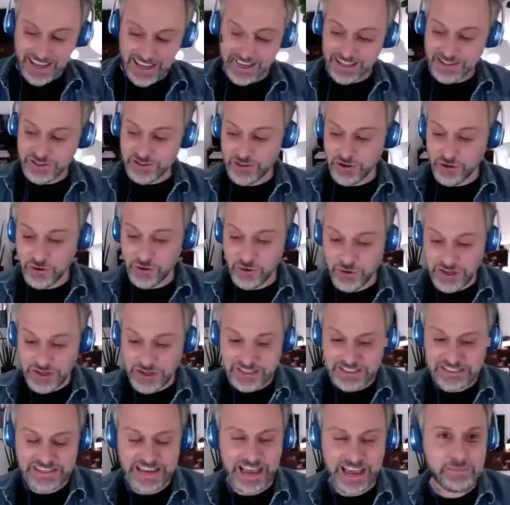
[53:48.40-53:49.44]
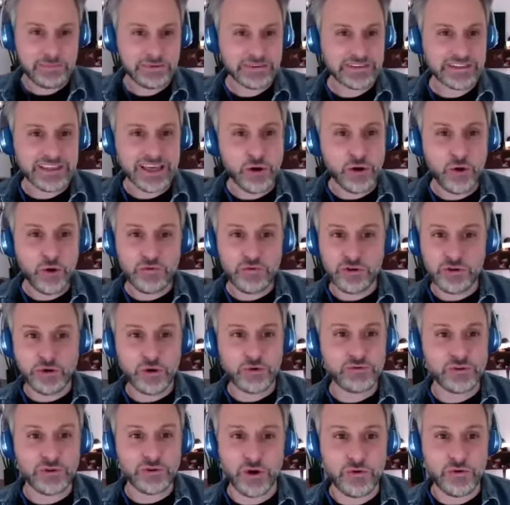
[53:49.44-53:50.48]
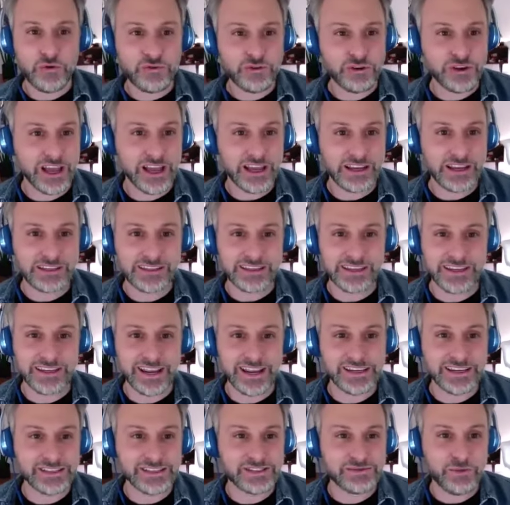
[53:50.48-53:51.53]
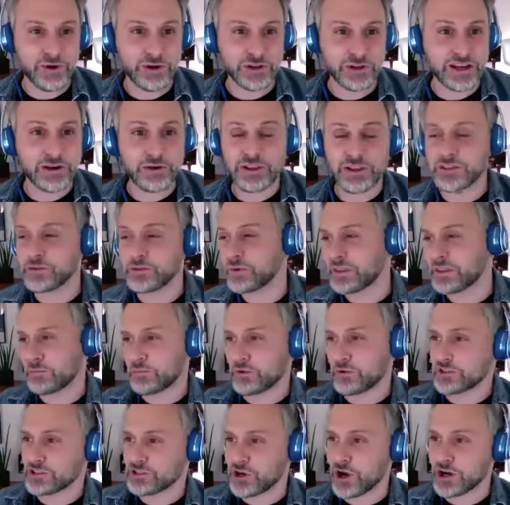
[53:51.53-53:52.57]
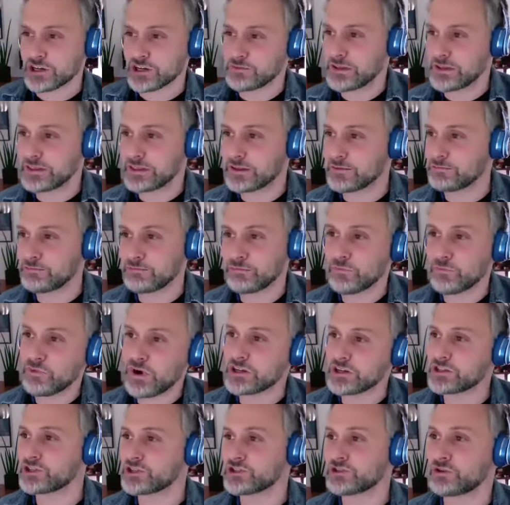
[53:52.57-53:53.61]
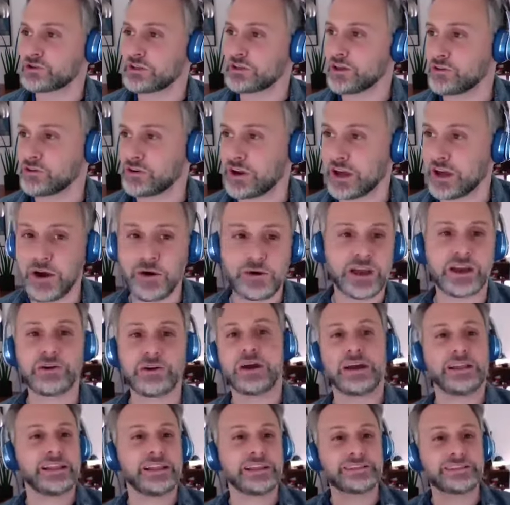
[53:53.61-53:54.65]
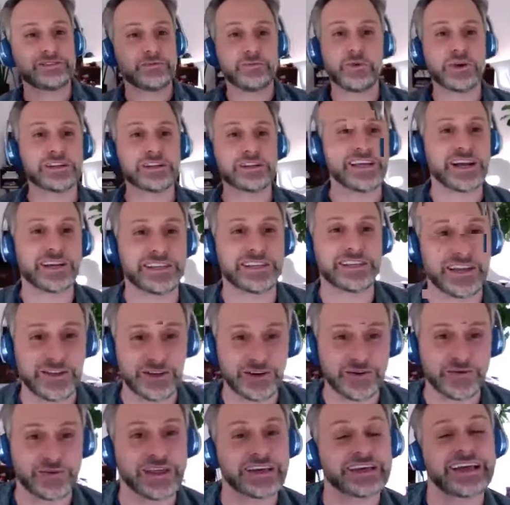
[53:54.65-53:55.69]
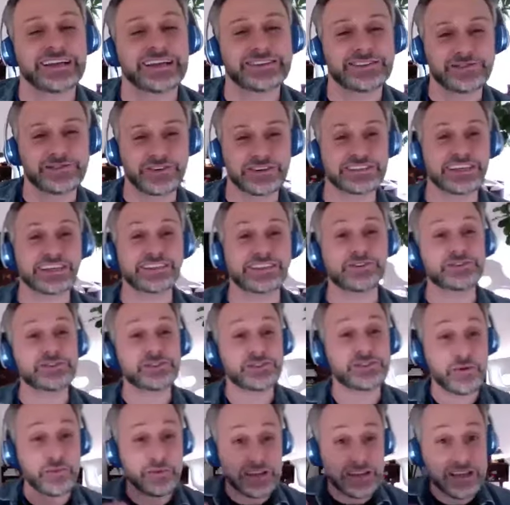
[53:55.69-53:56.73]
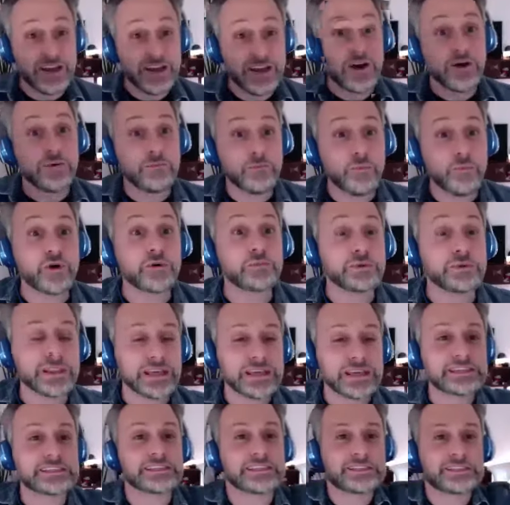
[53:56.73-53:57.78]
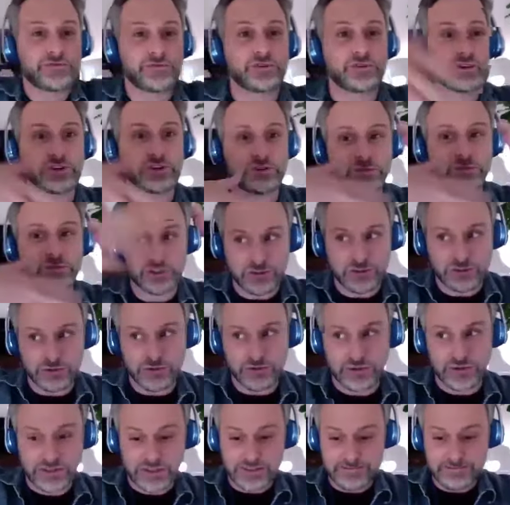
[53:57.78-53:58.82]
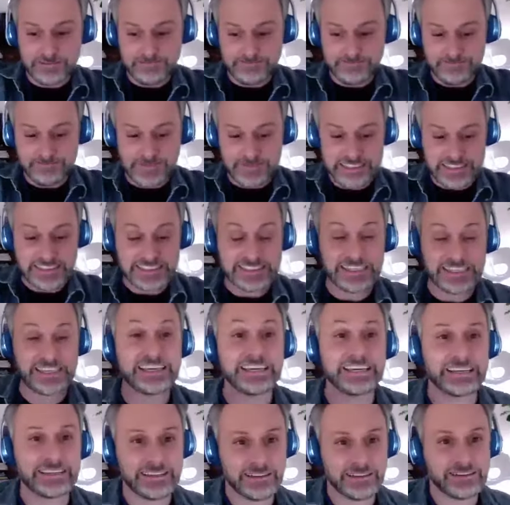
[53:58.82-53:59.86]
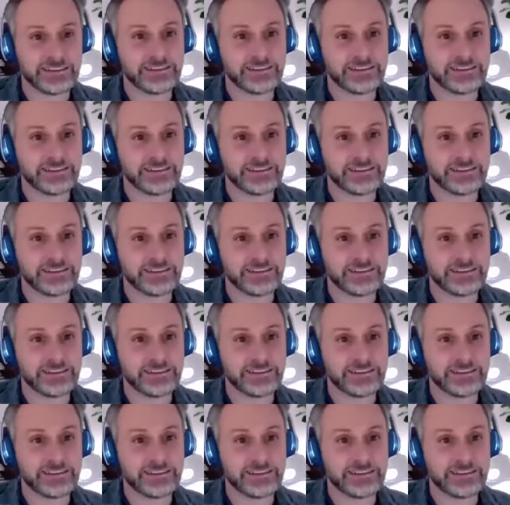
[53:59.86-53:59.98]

And so tap into that over and over and over again in any small, I don't like the way the person talked to me at the register the other day. Okay, great. Where does that take you? Like, it just feels like there's so many more places for you to dig.